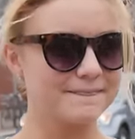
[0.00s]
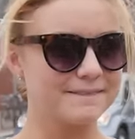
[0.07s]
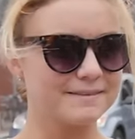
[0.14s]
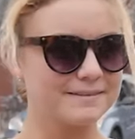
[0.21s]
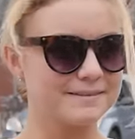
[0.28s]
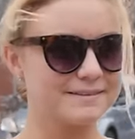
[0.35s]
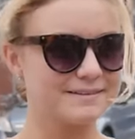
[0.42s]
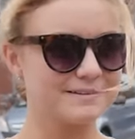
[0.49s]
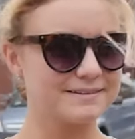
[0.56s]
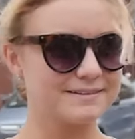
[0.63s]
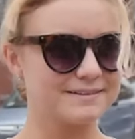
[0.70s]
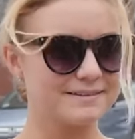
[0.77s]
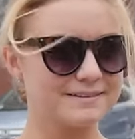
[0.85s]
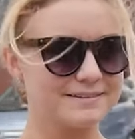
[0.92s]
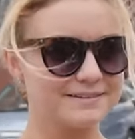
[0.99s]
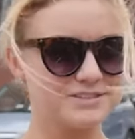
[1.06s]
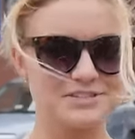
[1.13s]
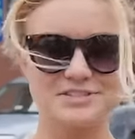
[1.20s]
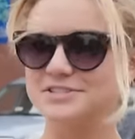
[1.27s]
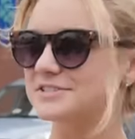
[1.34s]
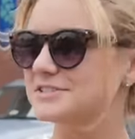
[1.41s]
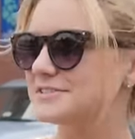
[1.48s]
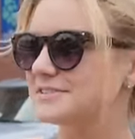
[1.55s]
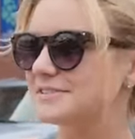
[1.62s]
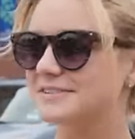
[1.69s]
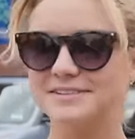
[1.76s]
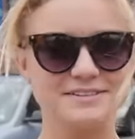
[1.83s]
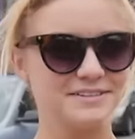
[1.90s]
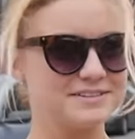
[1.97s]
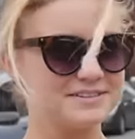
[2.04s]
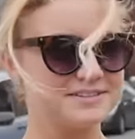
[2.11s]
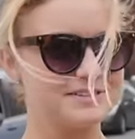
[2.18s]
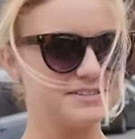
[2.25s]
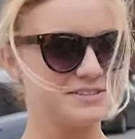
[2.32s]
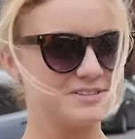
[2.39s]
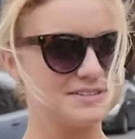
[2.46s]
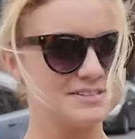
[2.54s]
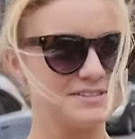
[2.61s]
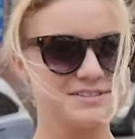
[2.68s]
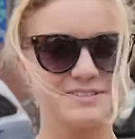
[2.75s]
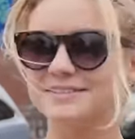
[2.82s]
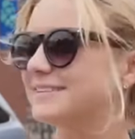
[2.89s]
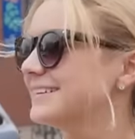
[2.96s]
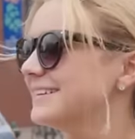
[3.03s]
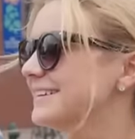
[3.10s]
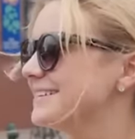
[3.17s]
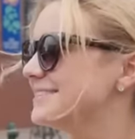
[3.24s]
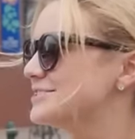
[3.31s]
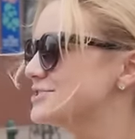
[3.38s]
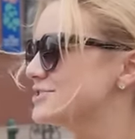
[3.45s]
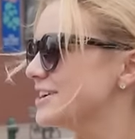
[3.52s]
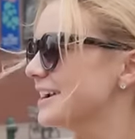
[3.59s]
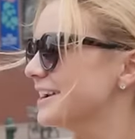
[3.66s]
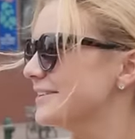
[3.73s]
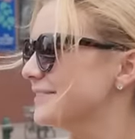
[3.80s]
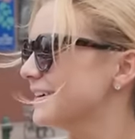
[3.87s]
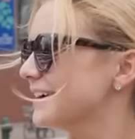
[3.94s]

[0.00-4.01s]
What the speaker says: Nobody speaks.